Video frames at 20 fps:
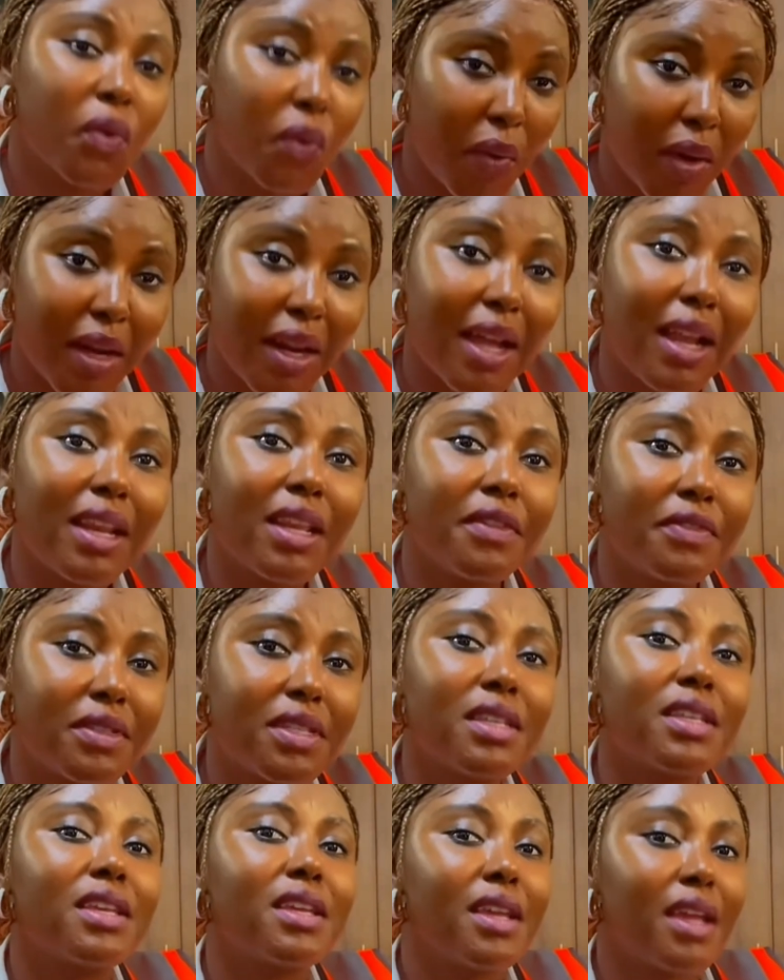crane and
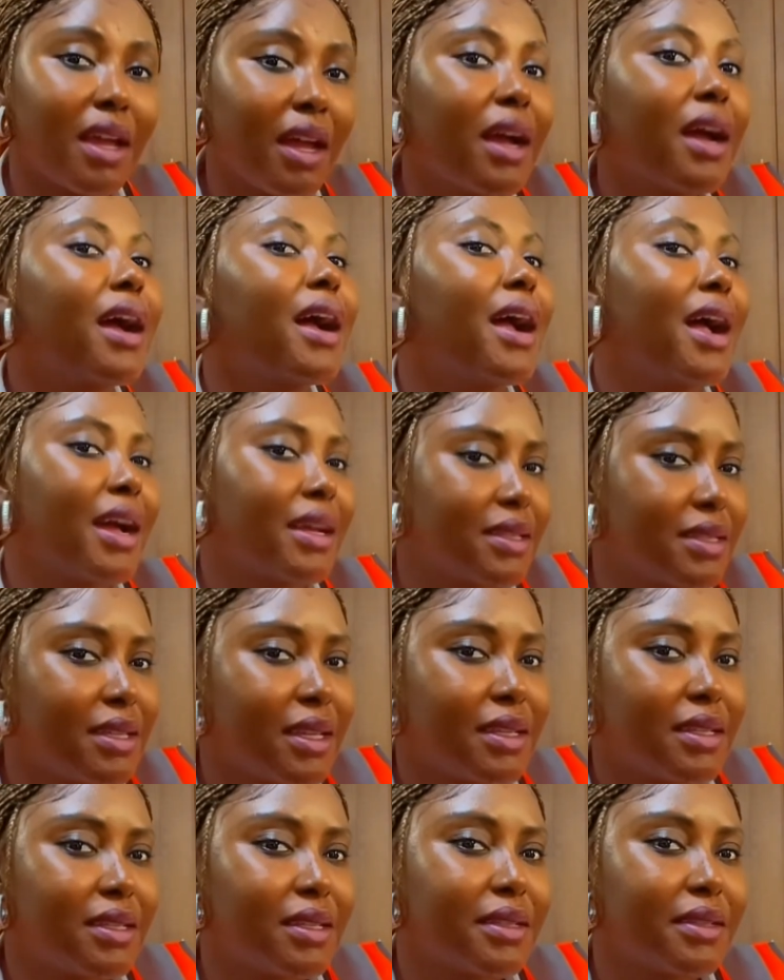lifting gear accident.